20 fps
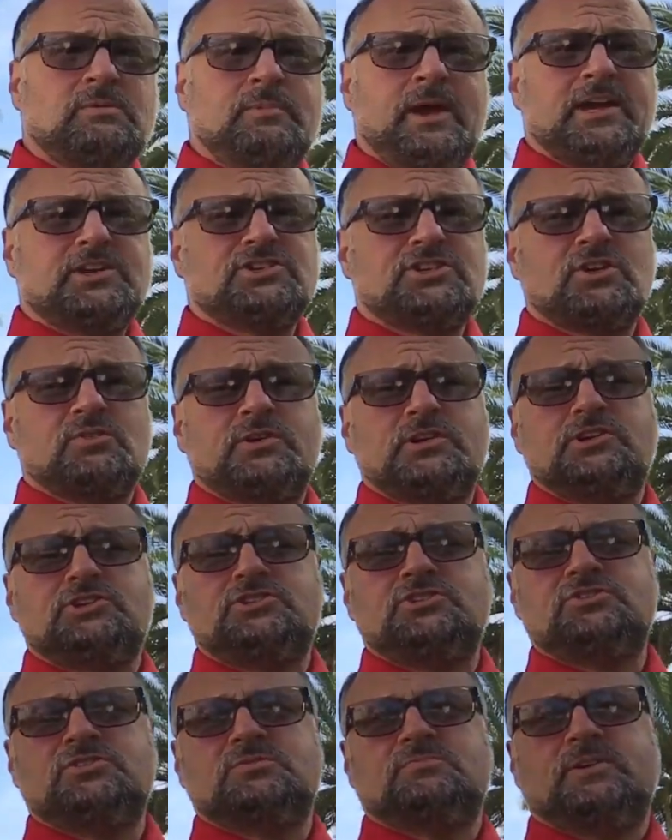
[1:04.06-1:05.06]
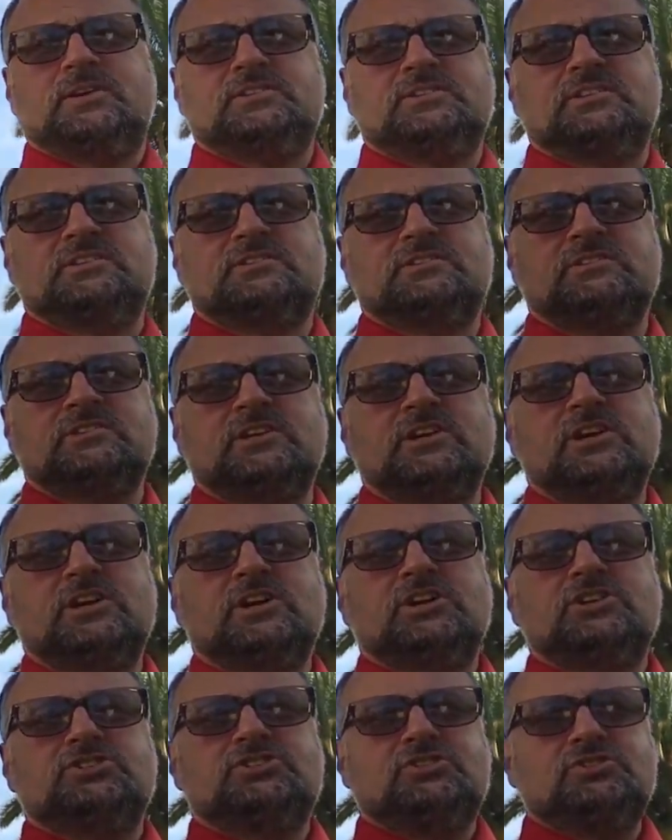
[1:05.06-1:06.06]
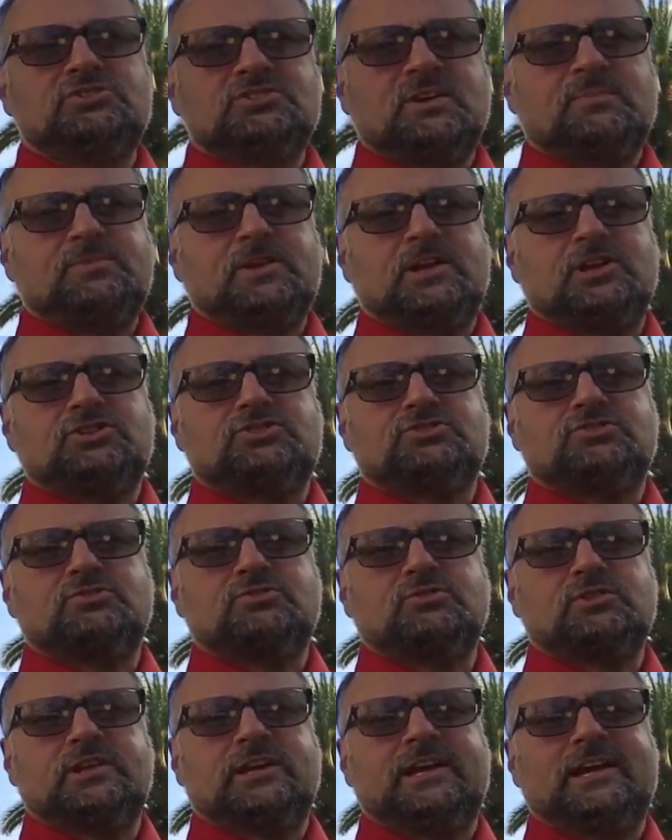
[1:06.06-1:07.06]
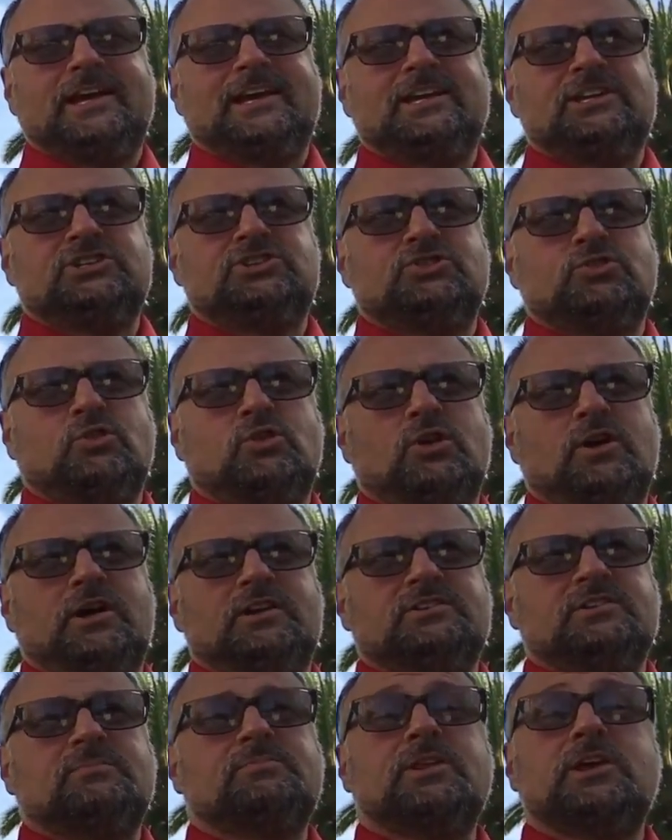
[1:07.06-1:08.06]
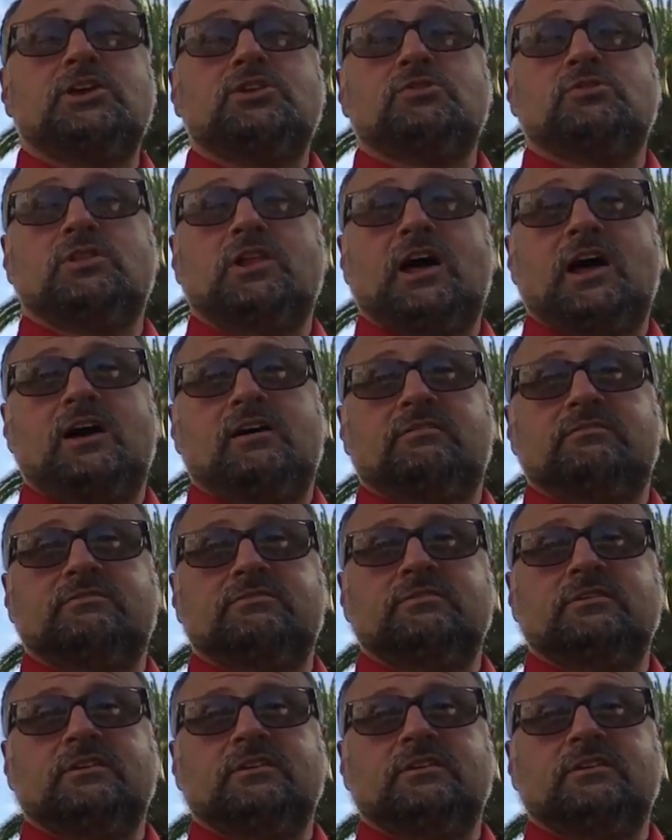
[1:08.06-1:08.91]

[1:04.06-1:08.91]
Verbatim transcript: Make sure when you choose a business, choose something you truly enjoy, something you love.